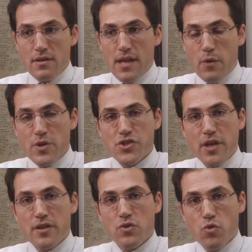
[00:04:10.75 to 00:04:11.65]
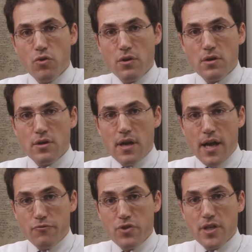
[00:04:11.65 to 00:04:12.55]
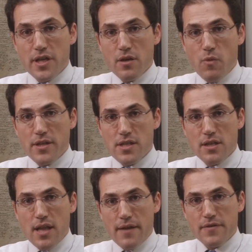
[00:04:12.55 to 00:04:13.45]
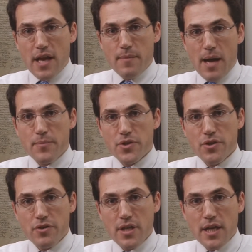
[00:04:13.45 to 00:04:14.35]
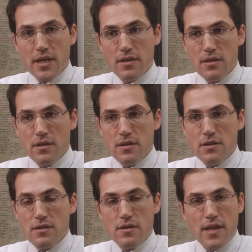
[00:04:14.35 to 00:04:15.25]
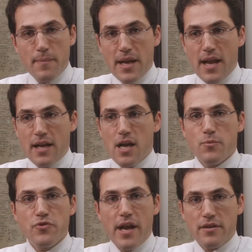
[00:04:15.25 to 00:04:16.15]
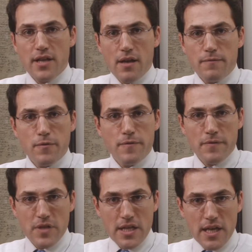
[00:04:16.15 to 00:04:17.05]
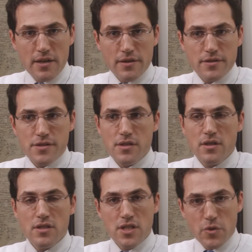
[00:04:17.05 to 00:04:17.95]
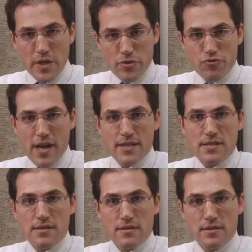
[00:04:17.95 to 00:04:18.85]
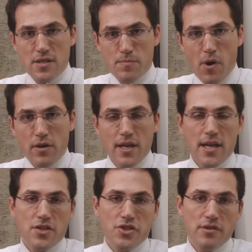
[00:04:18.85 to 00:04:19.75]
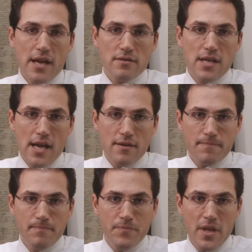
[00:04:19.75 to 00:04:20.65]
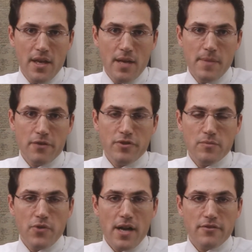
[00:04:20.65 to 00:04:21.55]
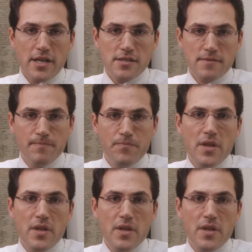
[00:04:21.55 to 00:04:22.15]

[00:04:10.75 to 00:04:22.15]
that we shut the door on really a once-in-a-lifetime opportunity that may not come around again for 50 years to address this parking issue downtown and make real progress.